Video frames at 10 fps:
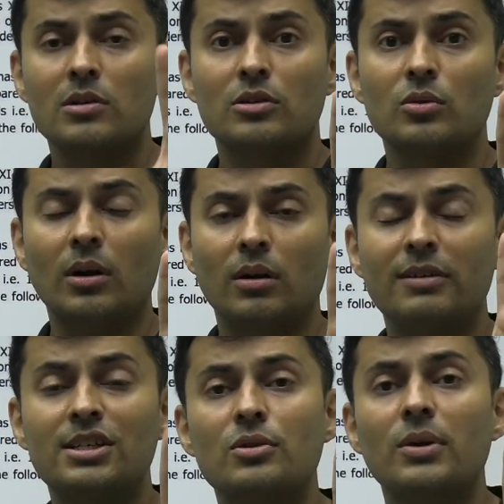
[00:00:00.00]
stu uh,
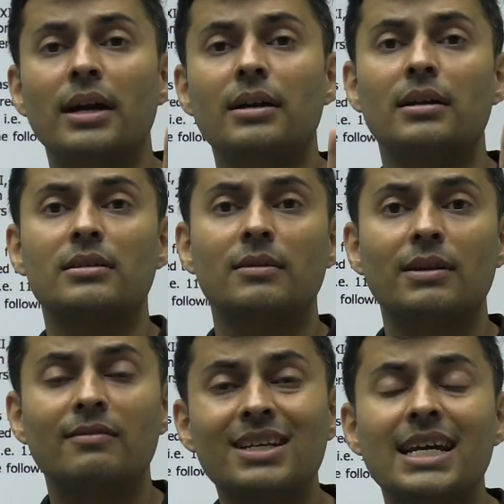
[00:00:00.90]
which student is
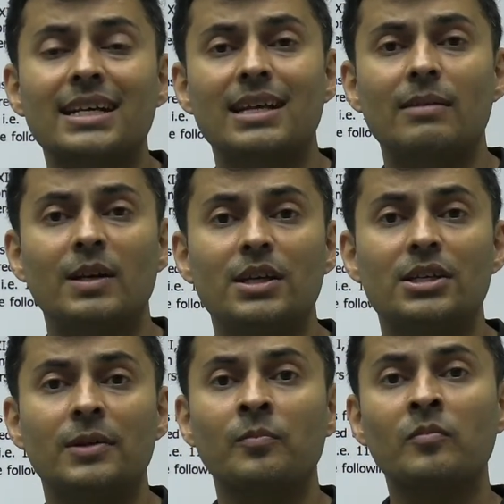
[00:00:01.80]
giving which
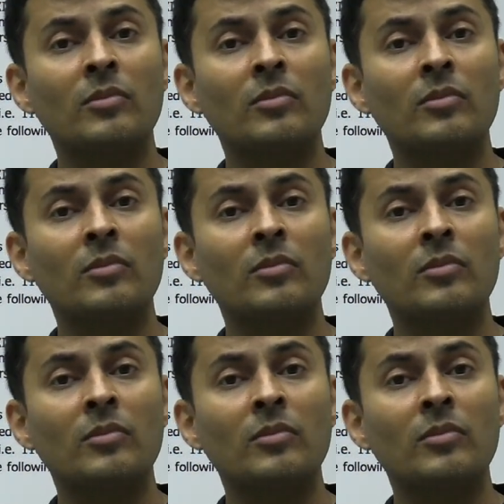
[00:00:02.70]
examination